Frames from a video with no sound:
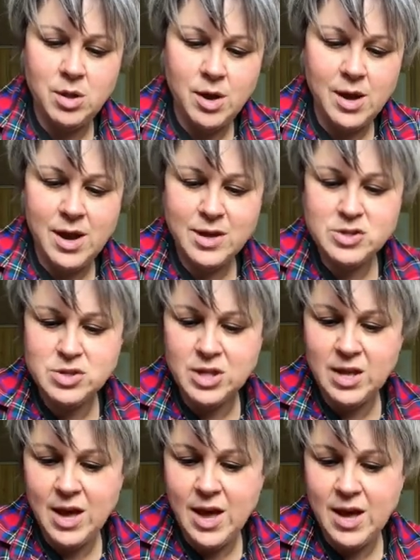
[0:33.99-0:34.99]
I
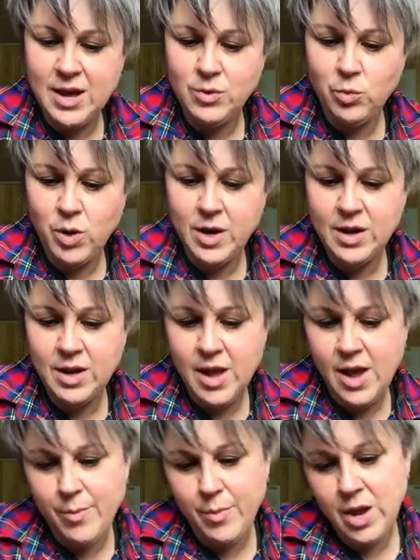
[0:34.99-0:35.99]
actually had one
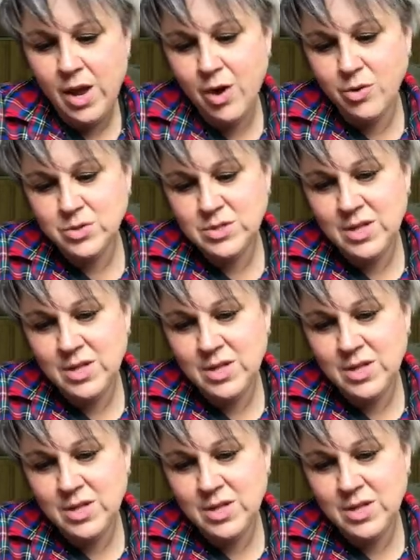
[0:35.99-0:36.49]
at my house